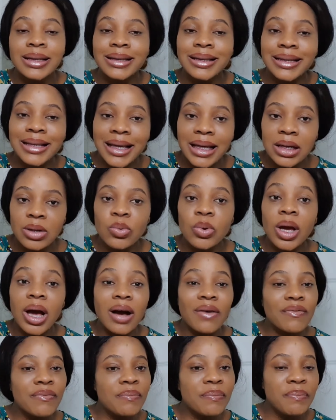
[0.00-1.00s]
We
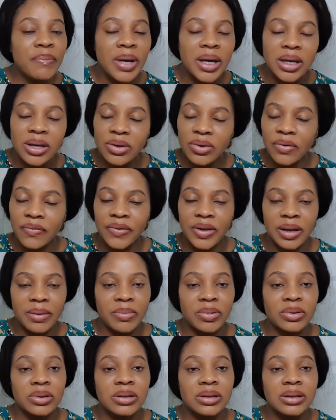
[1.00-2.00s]
have many of them,
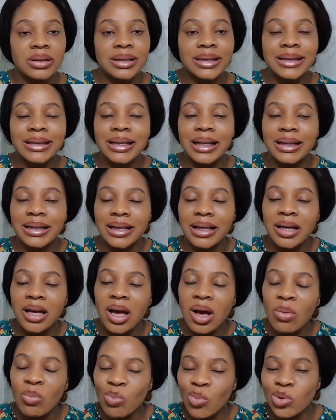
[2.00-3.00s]
but these are the
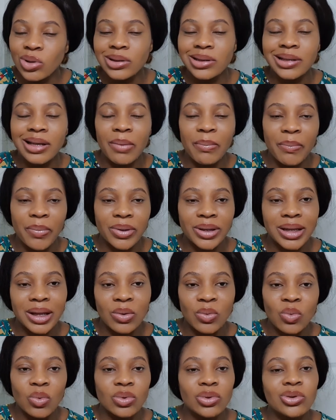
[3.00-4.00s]
most important
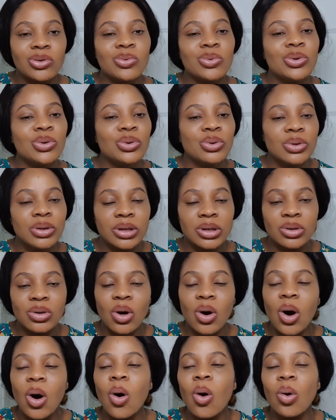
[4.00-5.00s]
ones. We use it
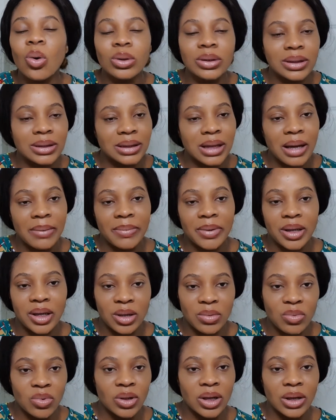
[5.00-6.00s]
all the time in
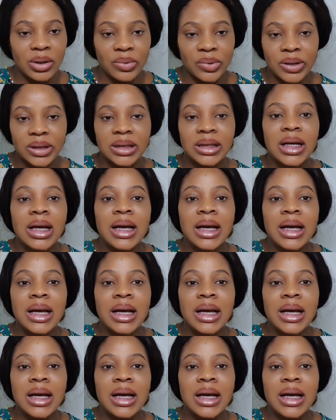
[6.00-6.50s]
Igbo language.